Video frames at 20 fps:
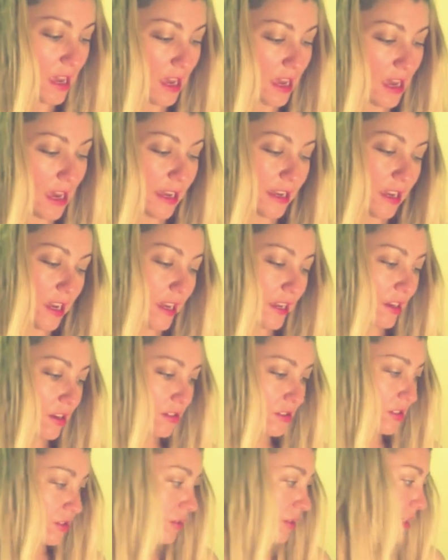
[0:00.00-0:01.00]
I
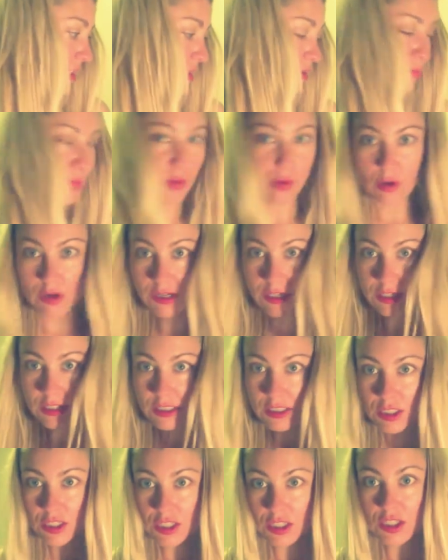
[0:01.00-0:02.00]
also think it's
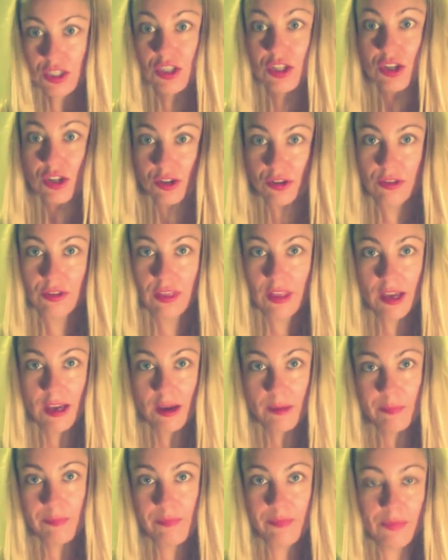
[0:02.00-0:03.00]
important to turn
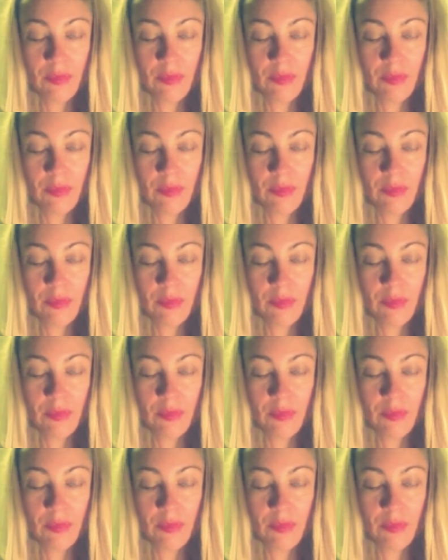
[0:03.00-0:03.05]
them,